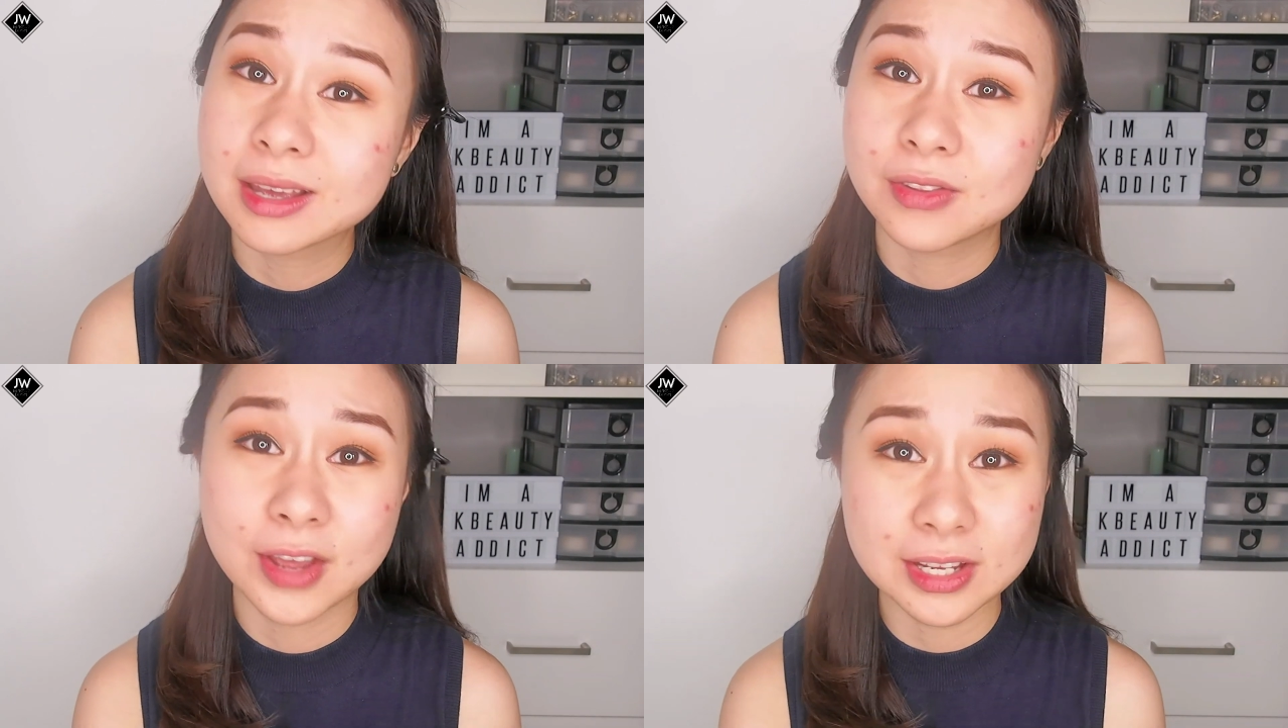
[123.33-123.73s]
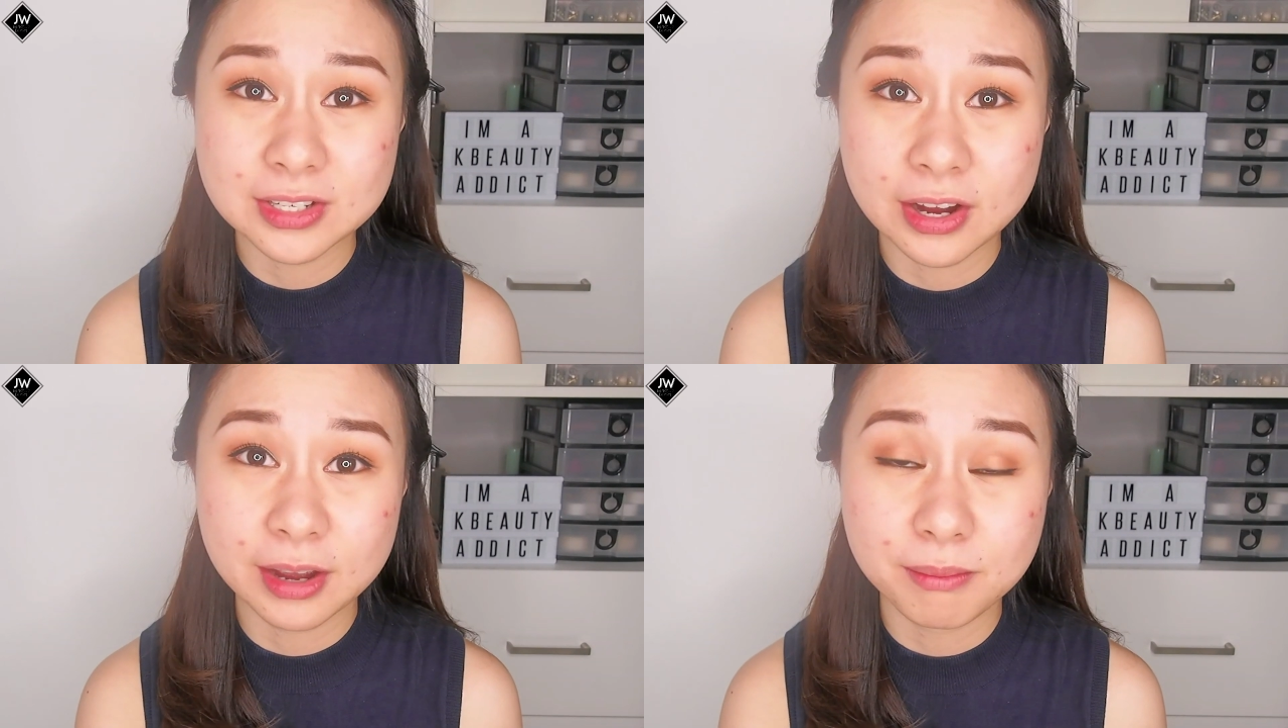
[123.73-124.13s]
That
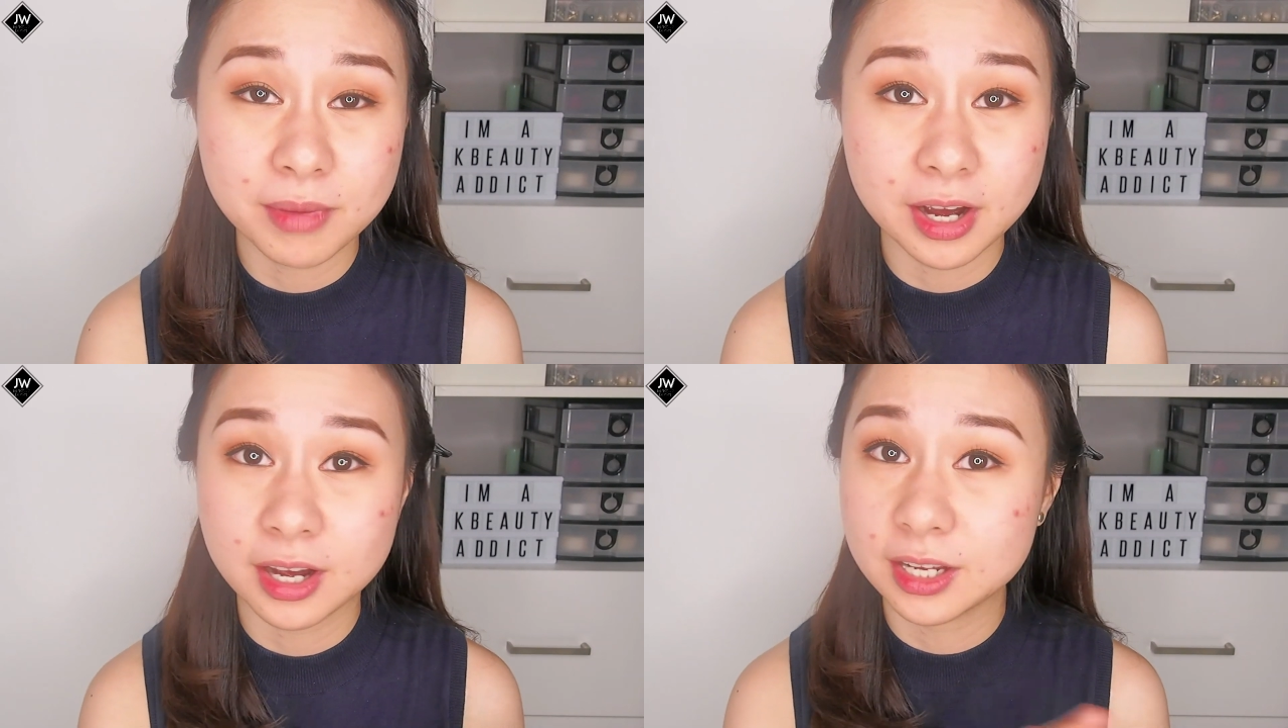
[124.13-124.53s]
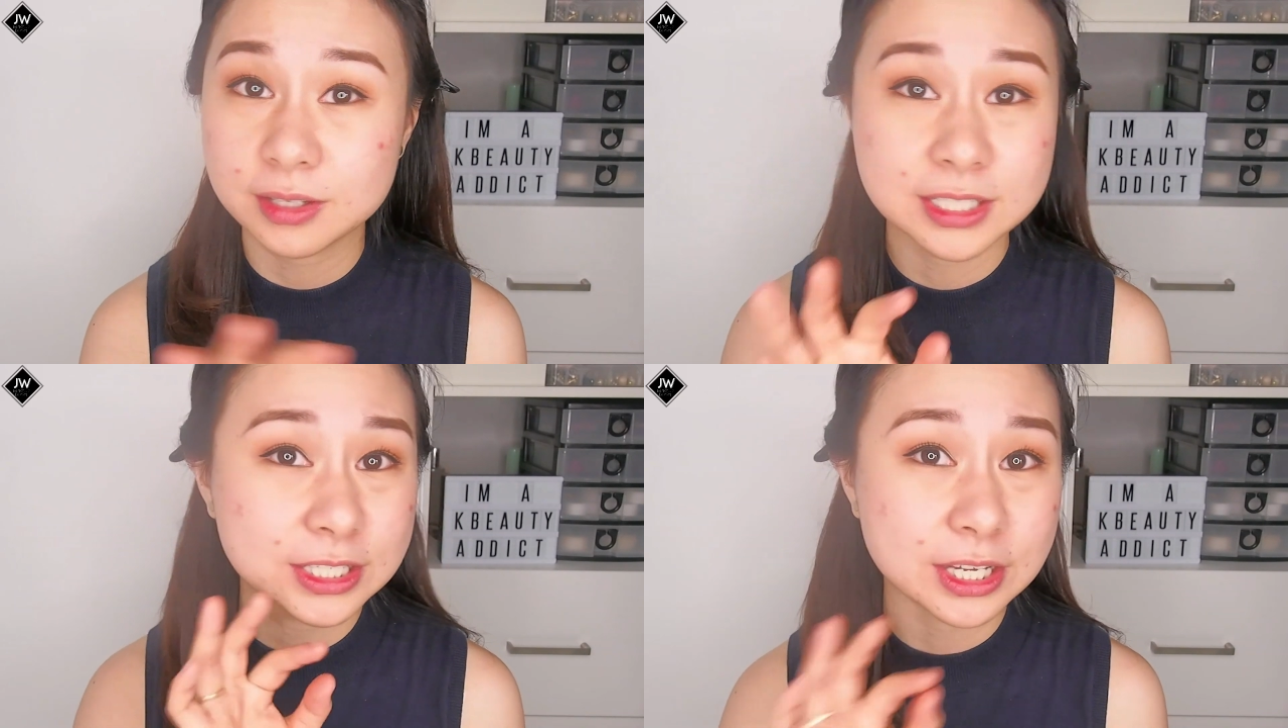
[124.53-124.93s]
time my
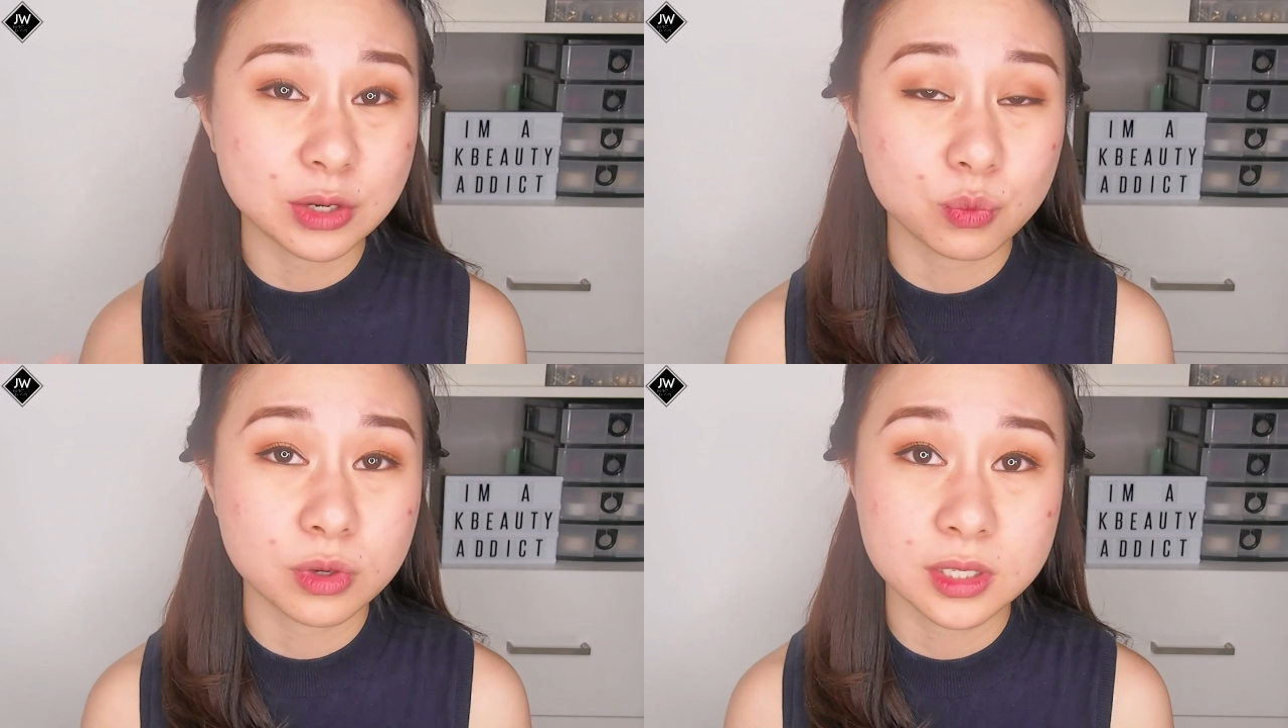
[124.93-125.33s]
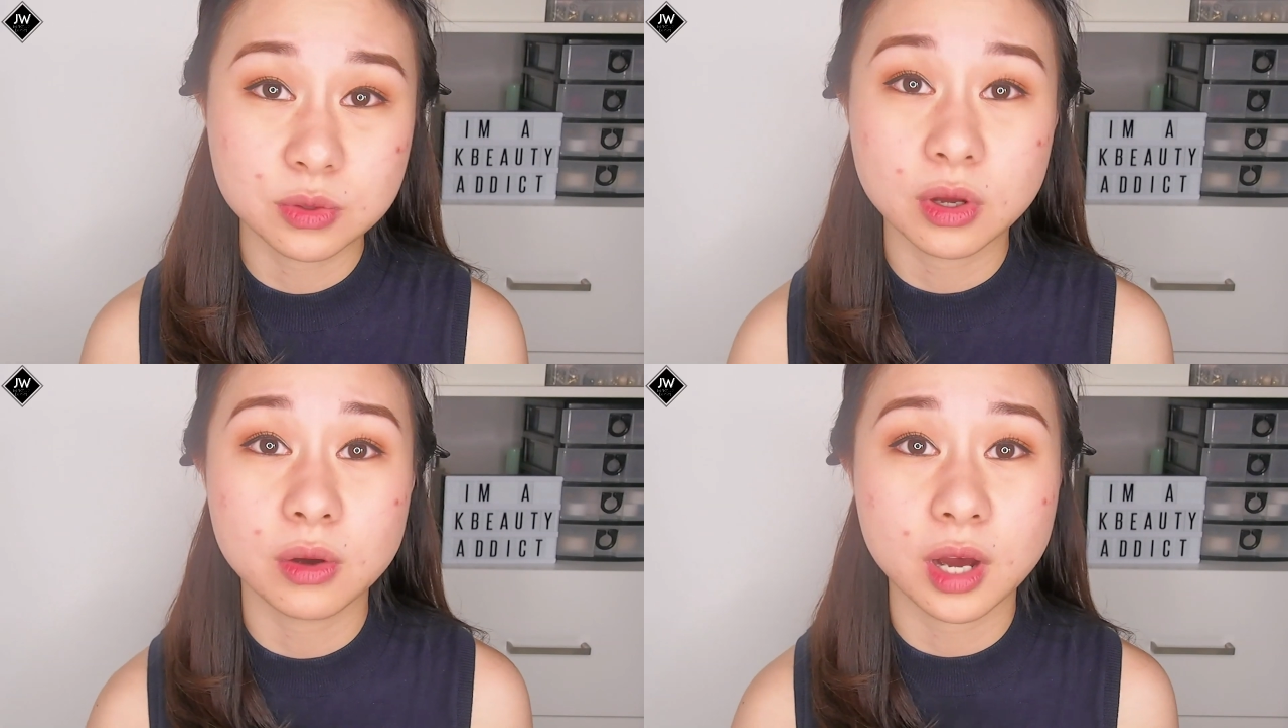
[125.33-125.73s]
skin
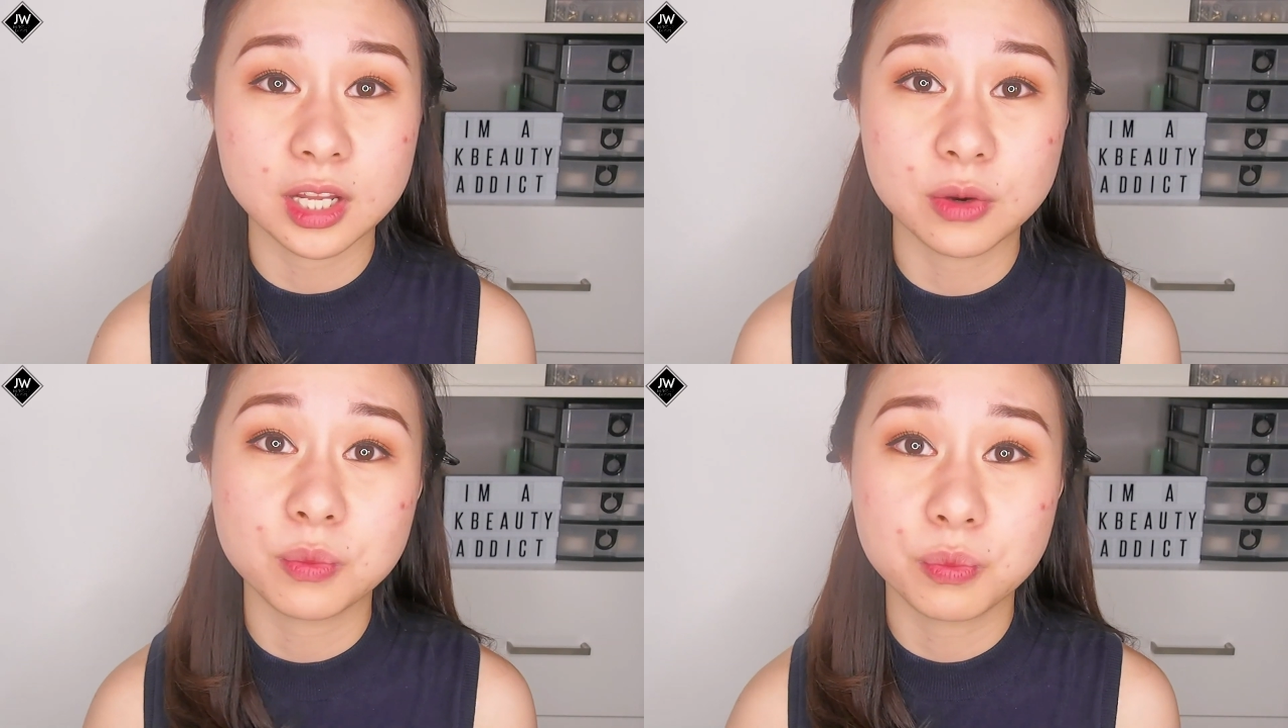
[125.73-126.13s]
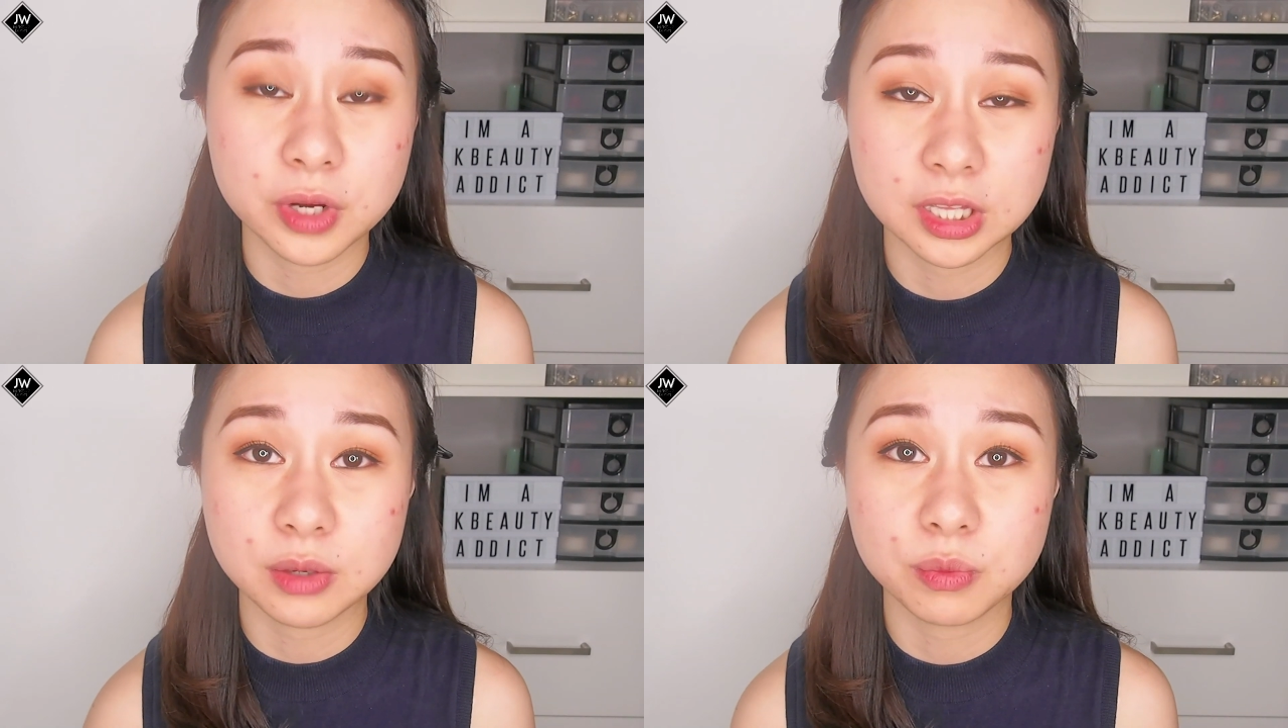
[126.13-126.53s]
was at a
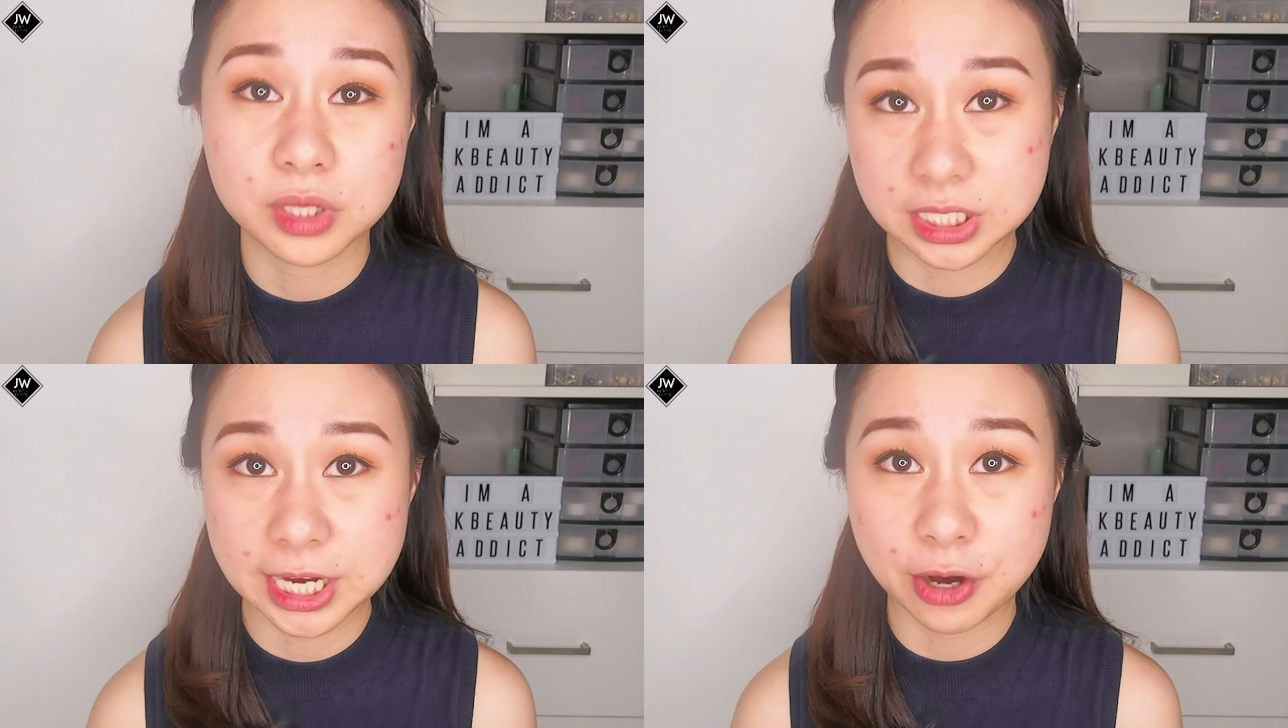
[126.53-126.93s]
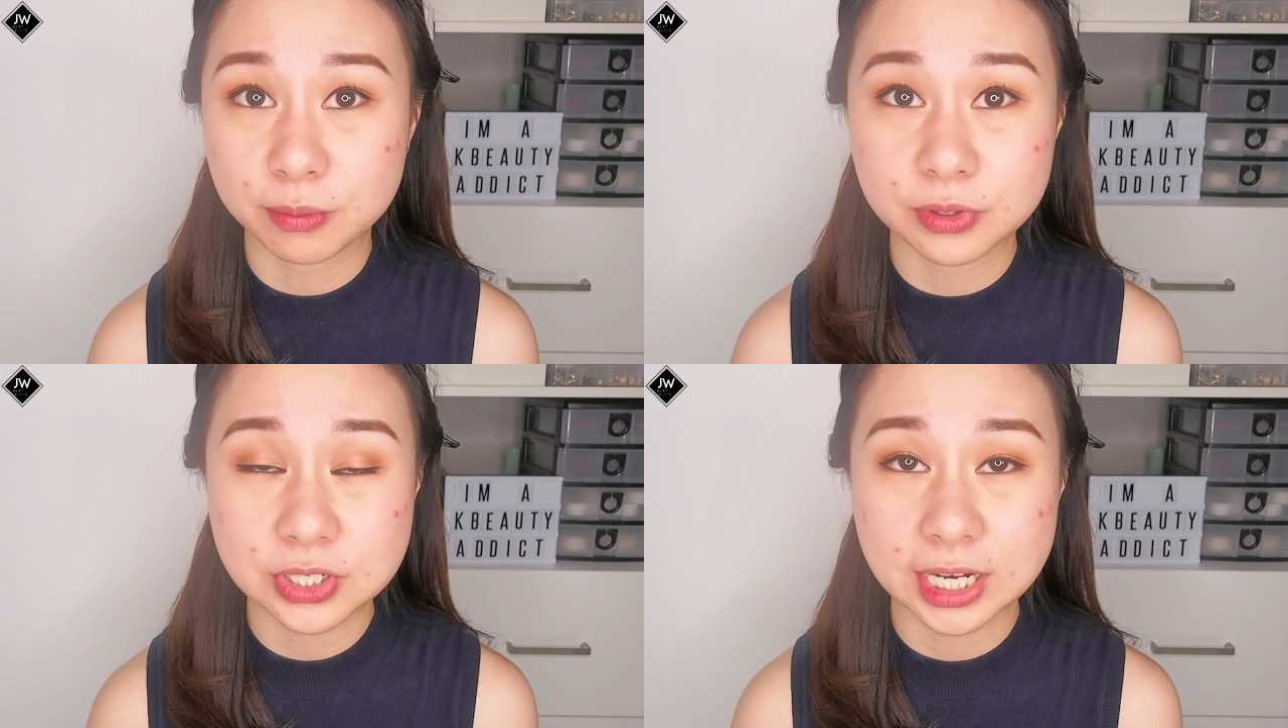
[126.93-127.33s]
really
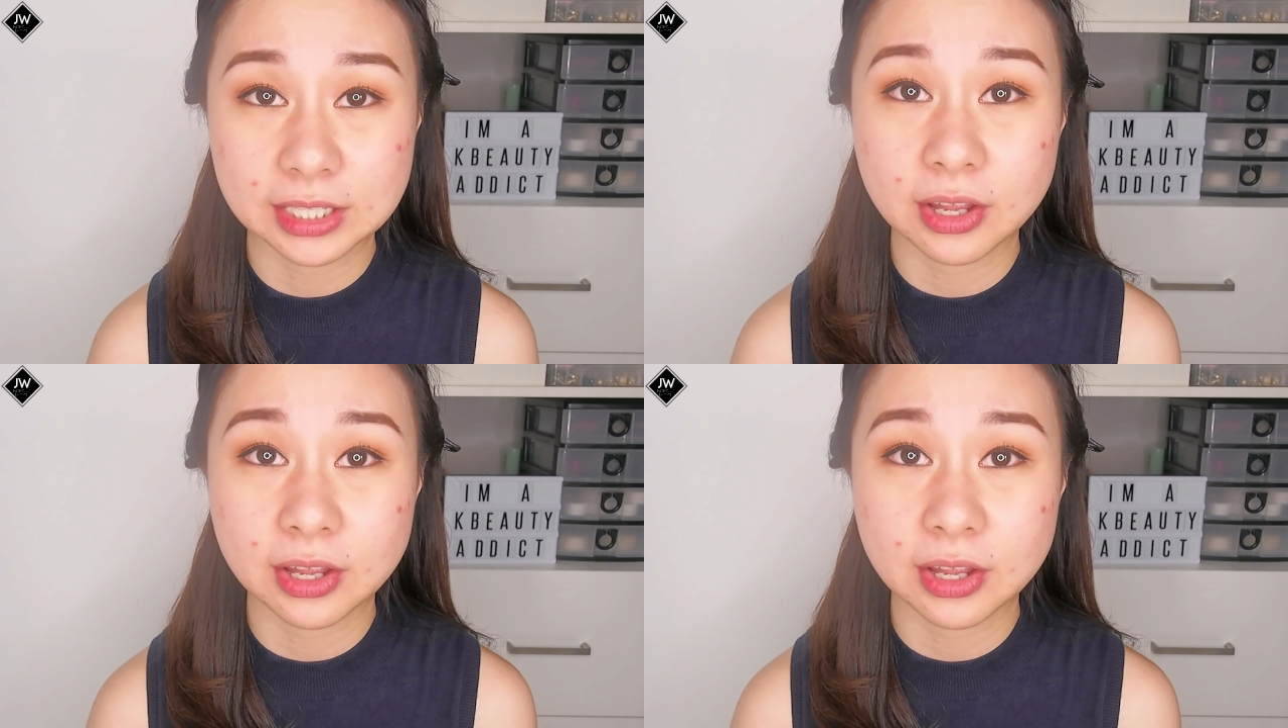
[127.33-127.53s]
terrible state.